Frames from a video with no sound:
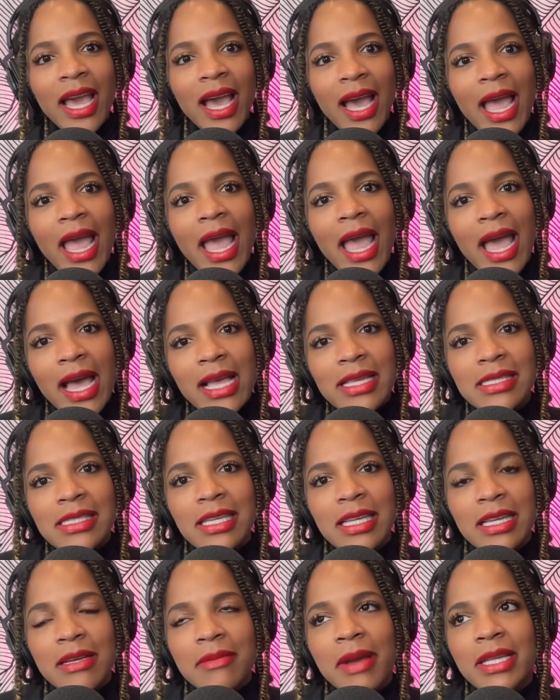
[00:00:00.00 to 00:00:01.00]
I
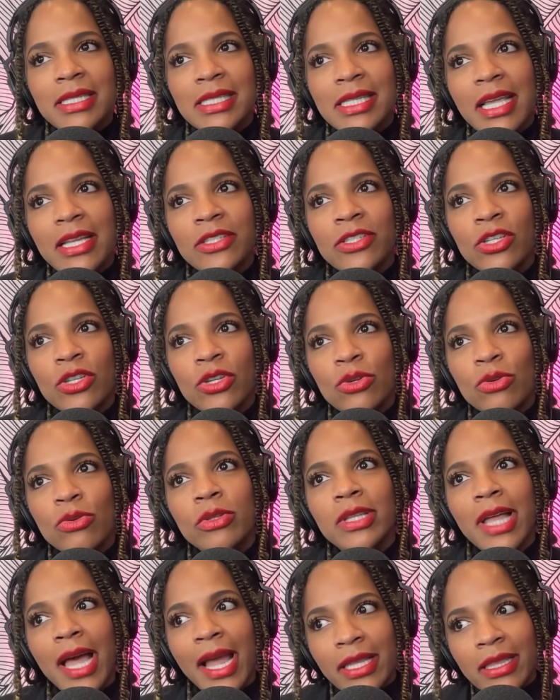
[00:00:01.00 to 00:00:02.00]
asked him. I said, do
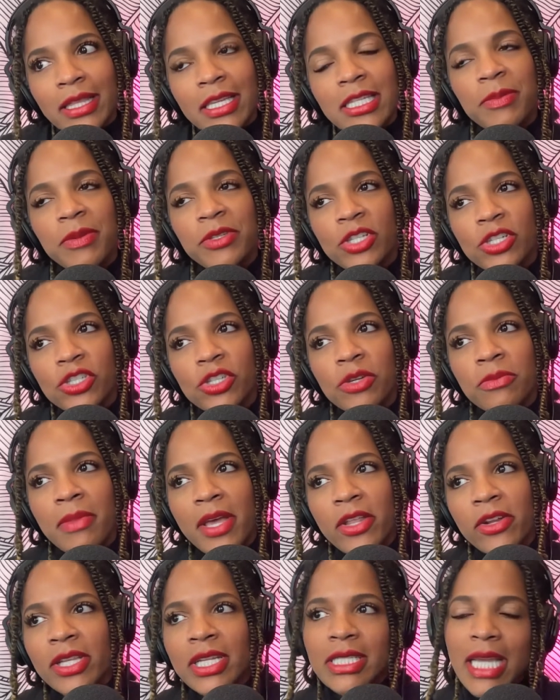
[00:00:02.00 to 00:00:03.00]
you like this position
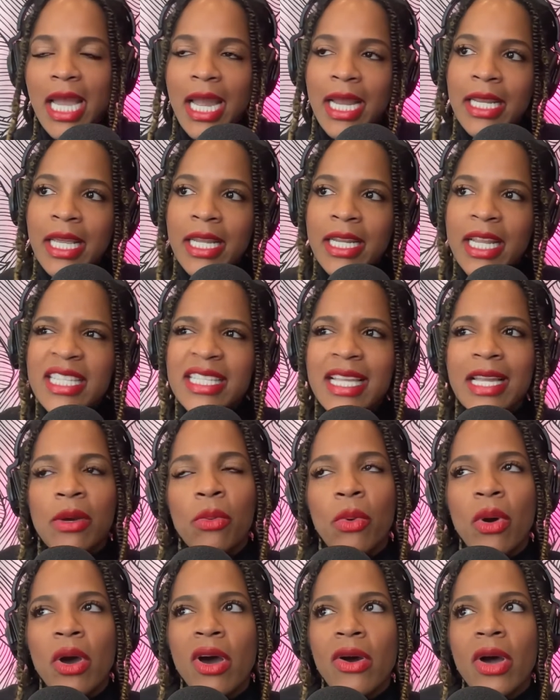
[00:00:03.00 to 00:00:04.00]
better than tight end? He's
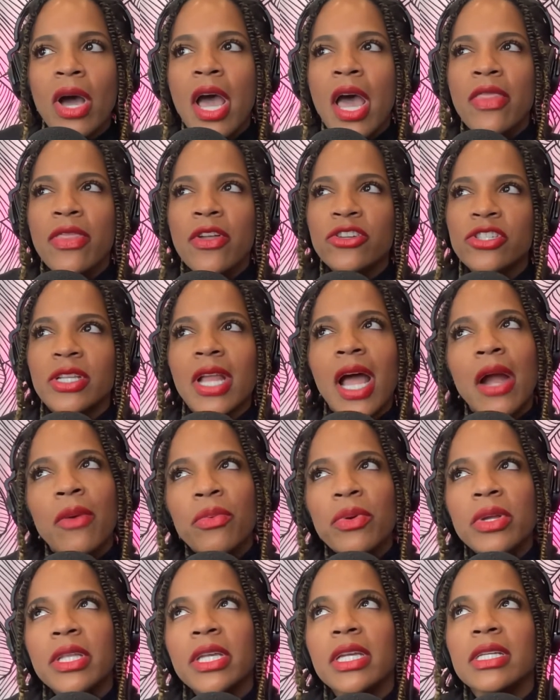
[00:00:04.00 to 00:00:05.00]
like, well, there's
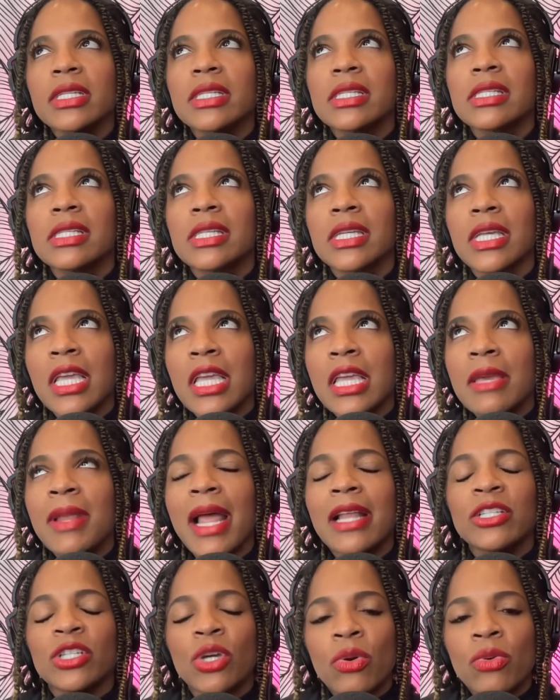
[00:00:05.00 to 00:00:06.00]
not really a scheme
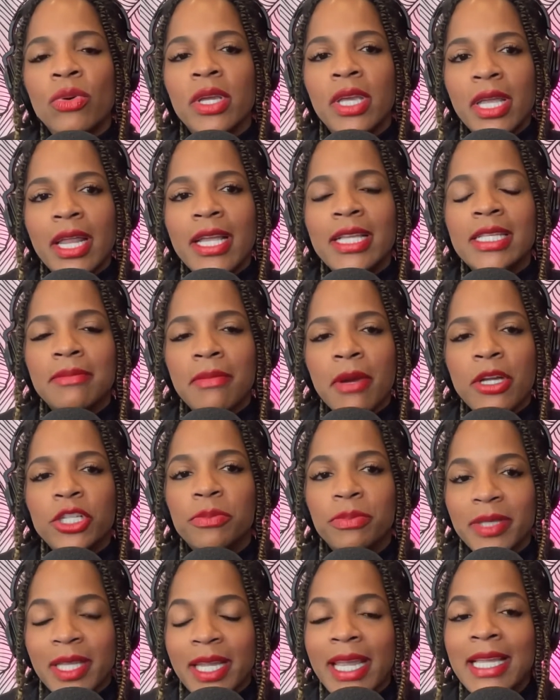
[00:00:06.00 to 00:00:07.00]
and I don't get as
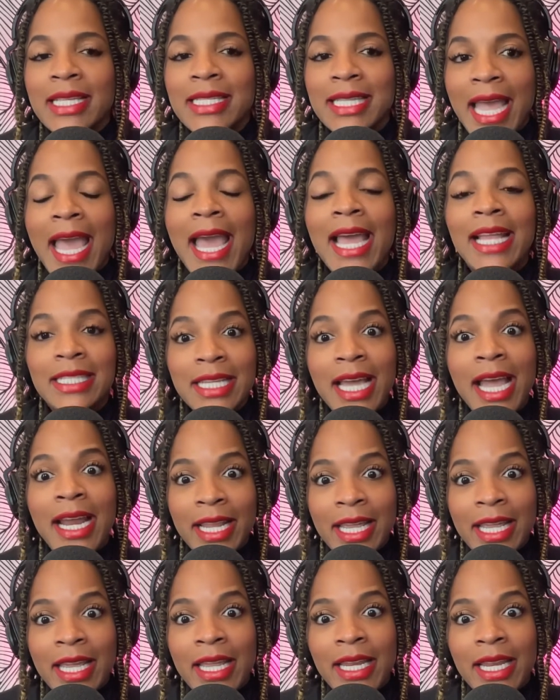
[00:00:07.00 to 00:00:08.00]
much plays at
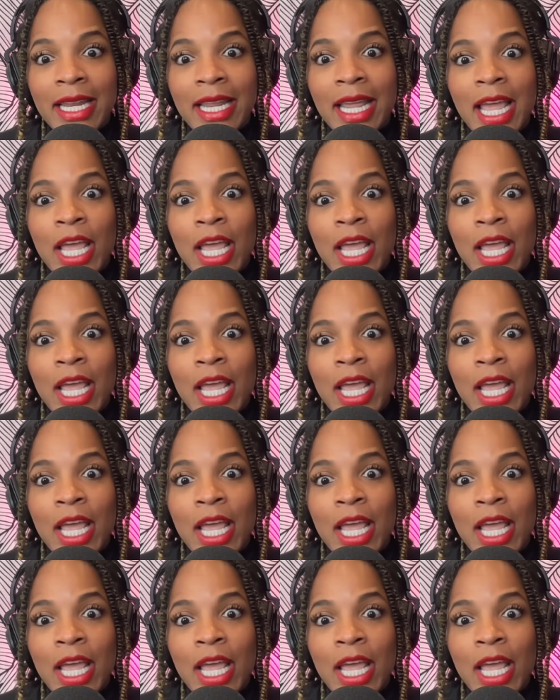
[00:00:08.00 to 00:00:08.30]
tight end.